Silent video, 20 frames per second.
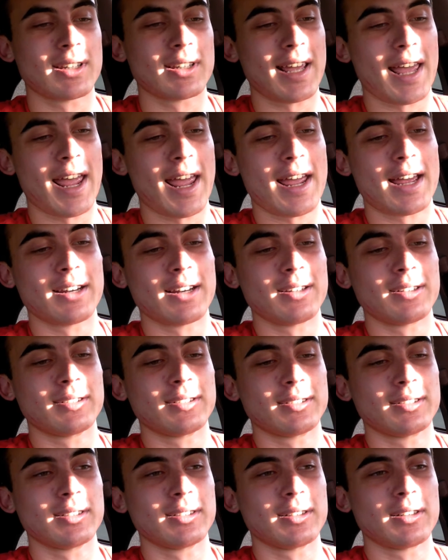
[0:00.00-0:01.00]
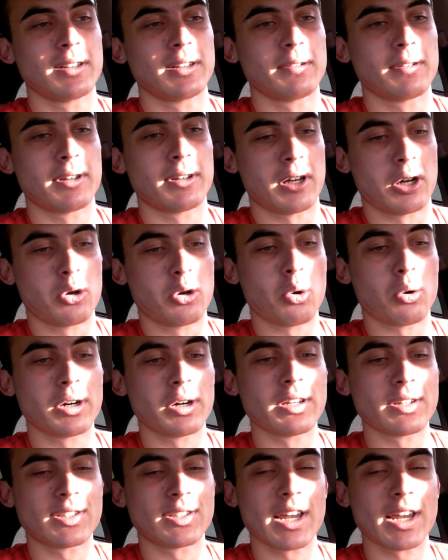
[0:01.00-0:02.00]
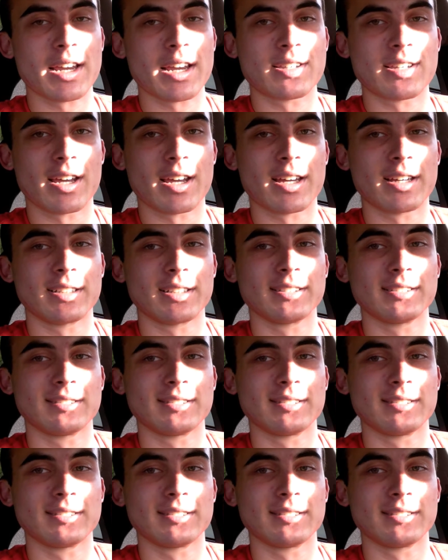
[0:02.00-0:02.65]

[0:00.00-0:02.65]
And according to Santa,